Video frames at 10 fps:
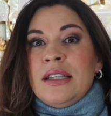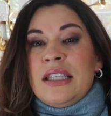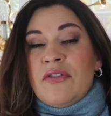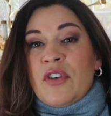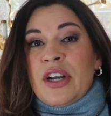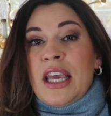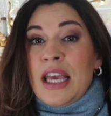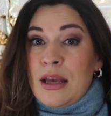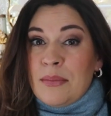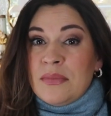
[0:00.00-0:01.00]
different
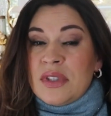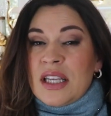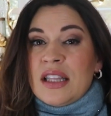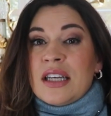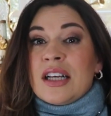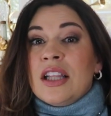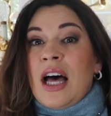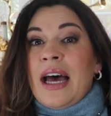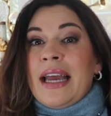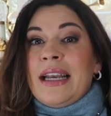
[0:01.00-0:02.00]
hymns and the
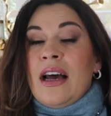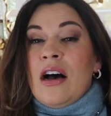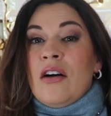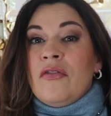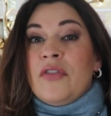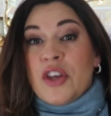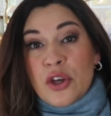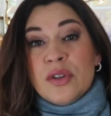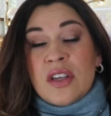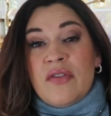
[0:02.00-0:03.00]
decline of the
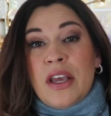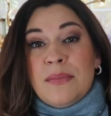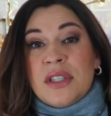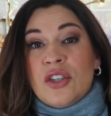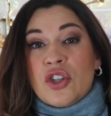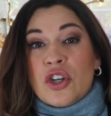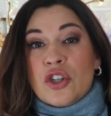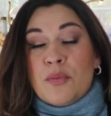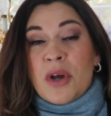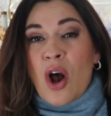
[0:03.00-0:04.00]
use of hymns in church,